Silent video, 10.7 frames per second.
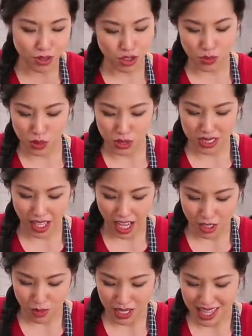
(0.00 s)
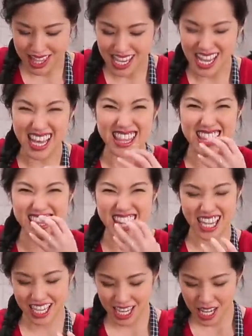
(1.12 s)
there's more sauce, but I think a
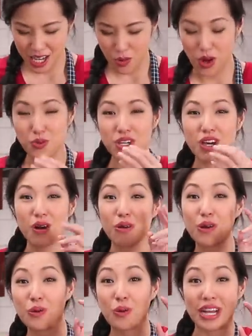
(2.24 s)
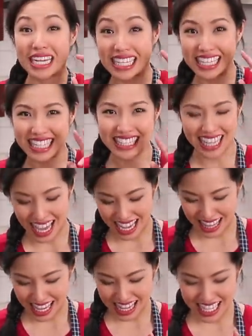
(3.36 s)
thick, what we call kluk klik in Thai,
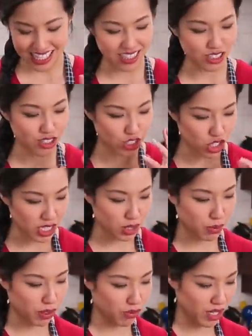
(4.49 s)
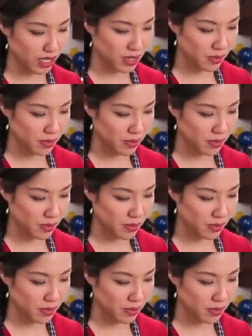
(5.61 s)
like this is just perfect.